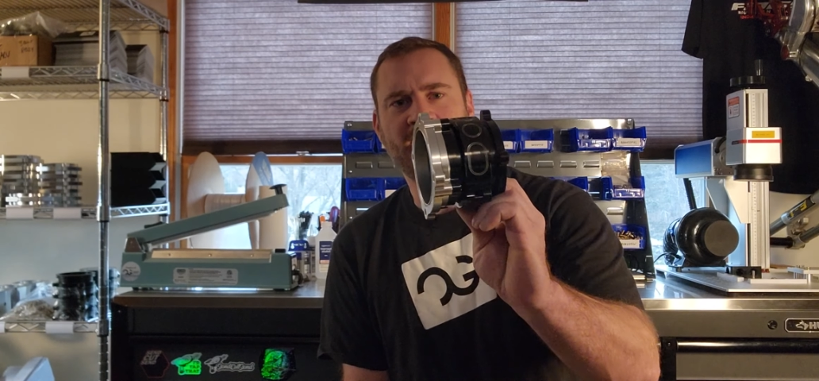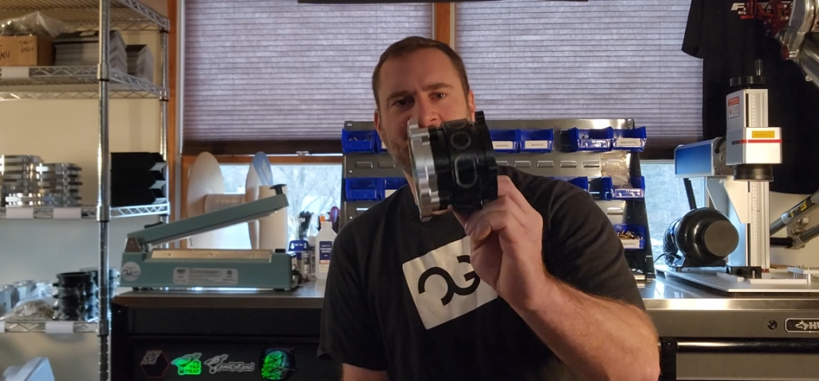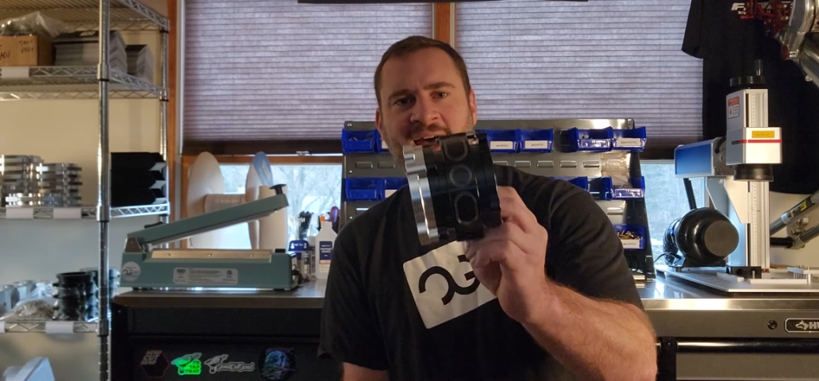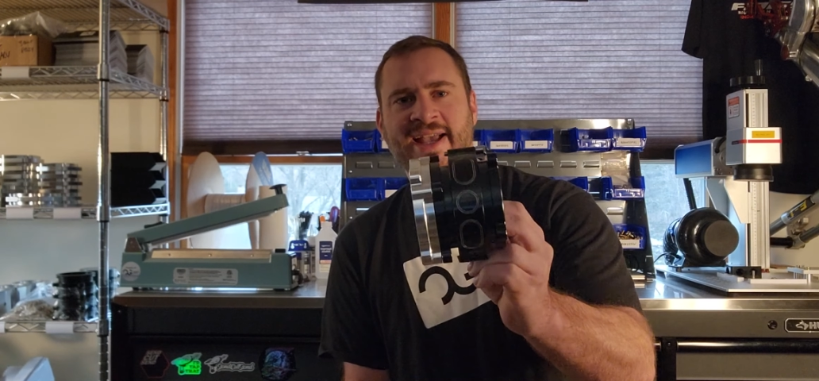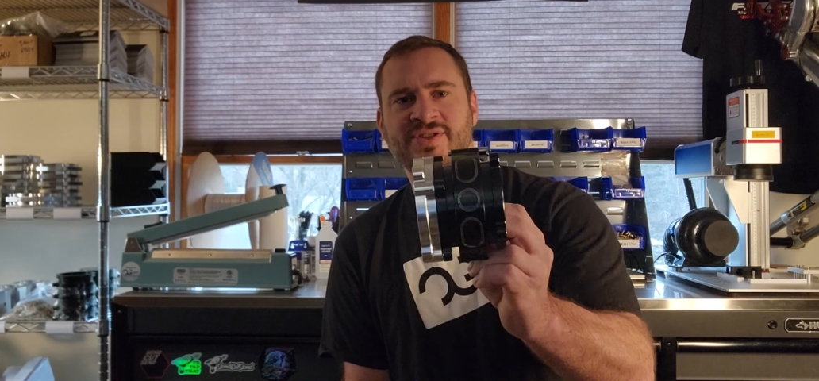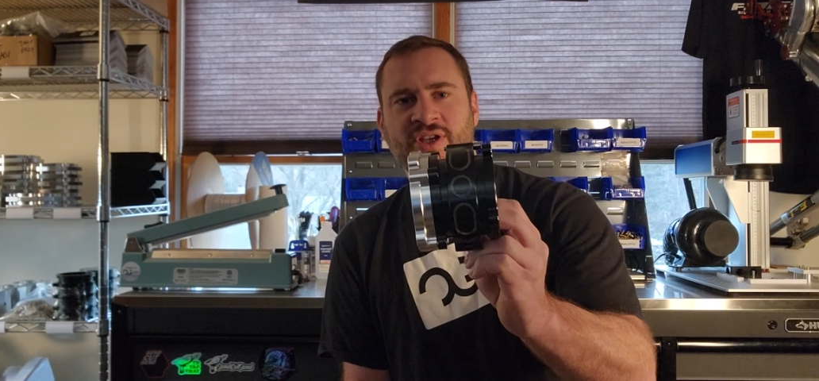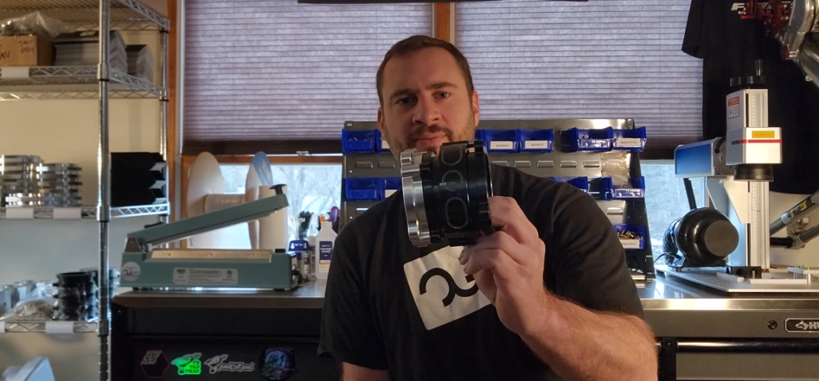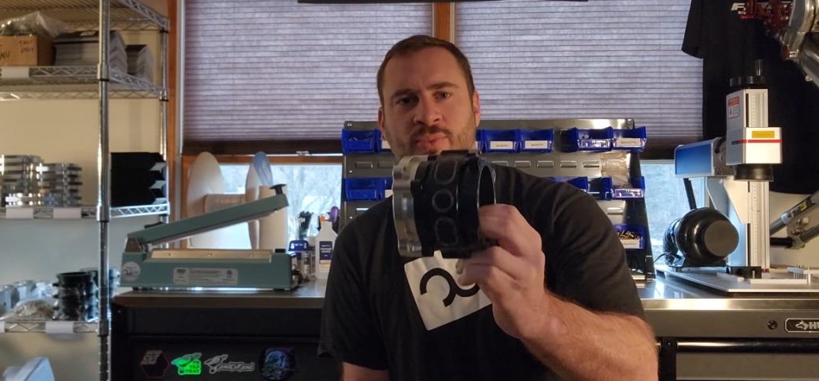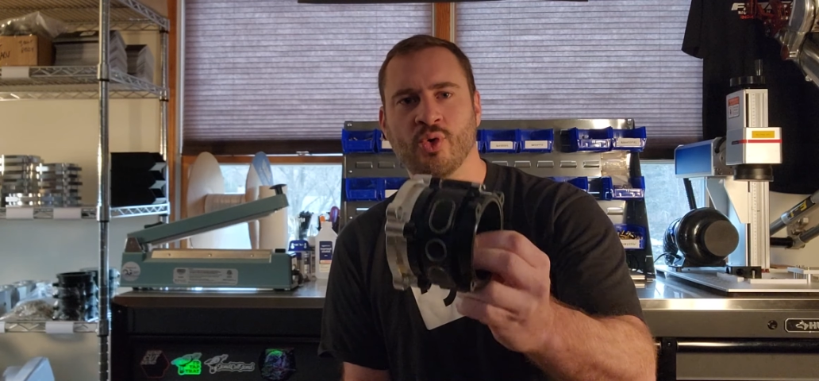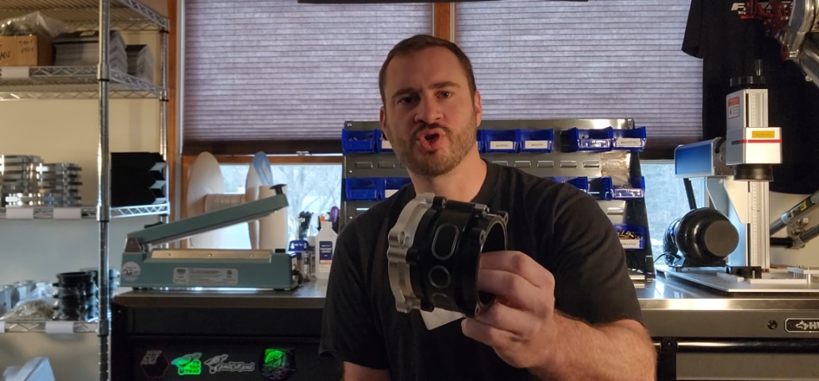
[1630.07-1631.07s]
guys
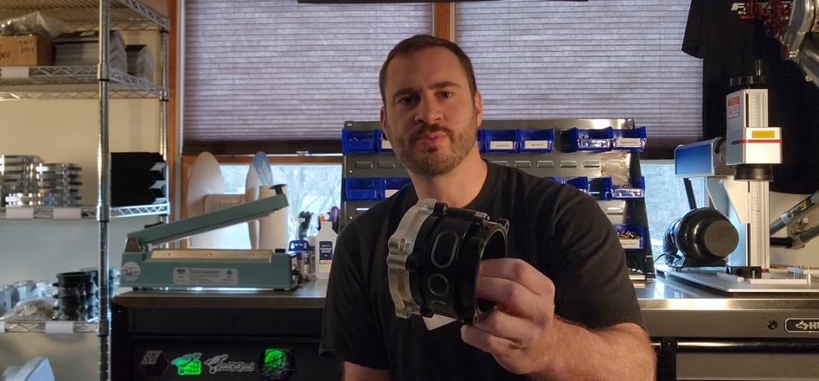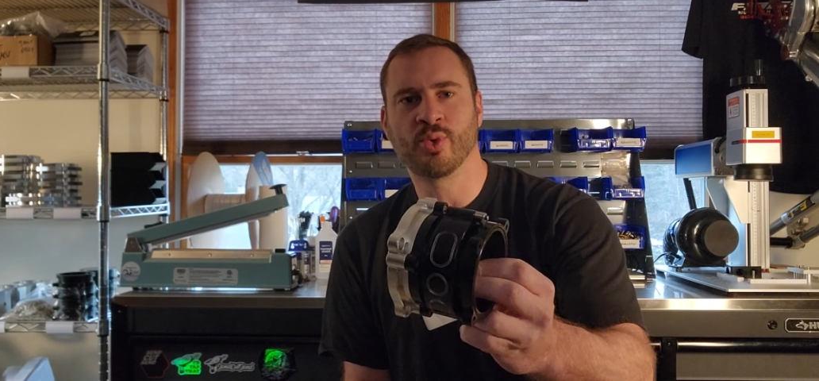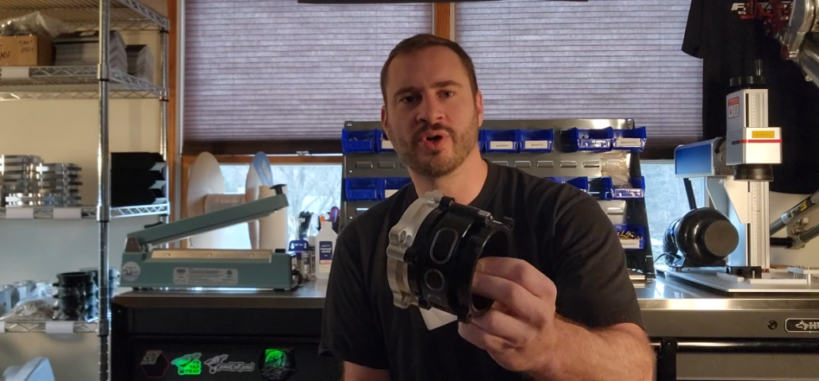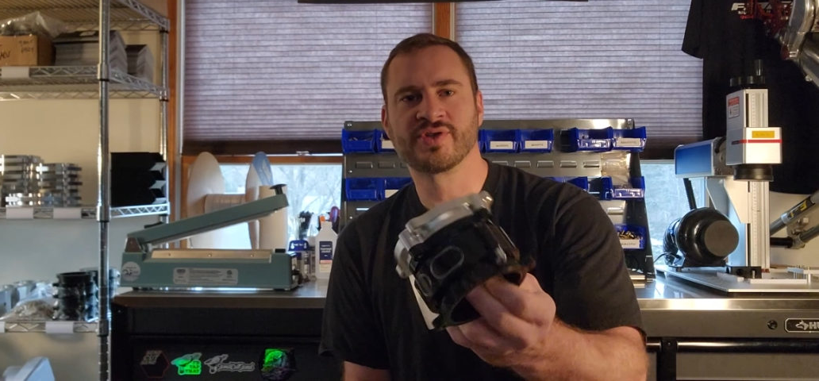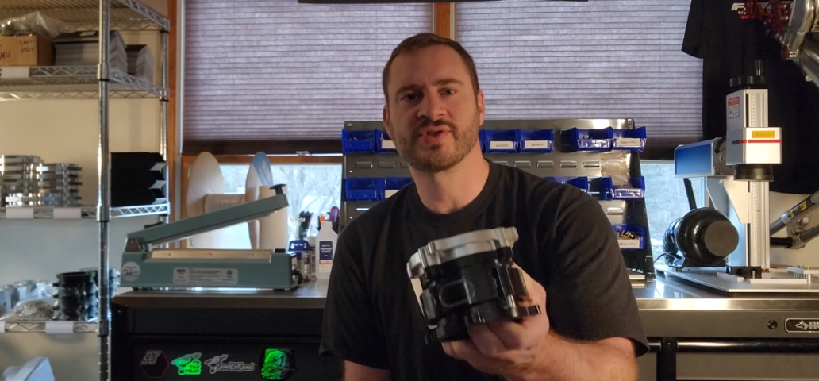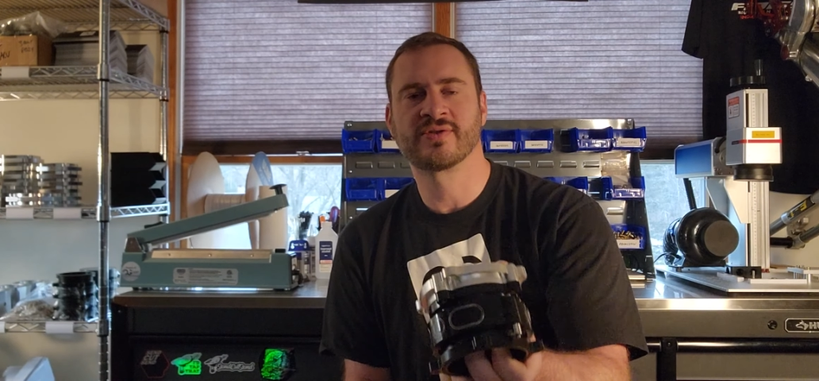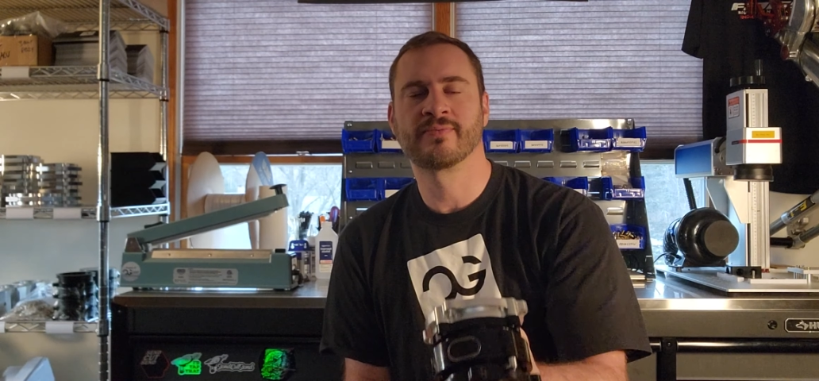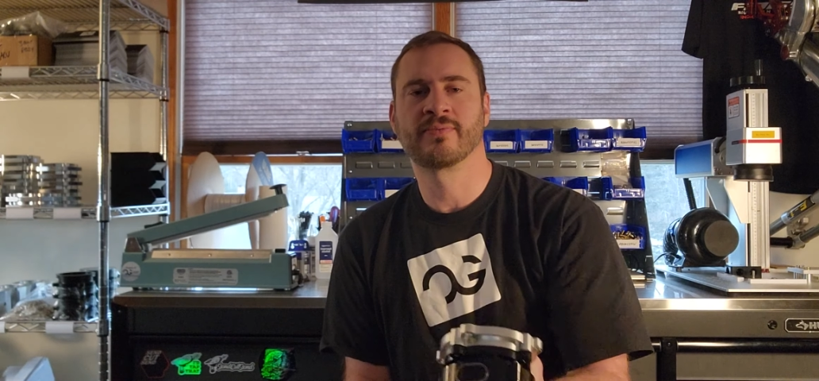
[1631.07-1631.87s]
in motorsports,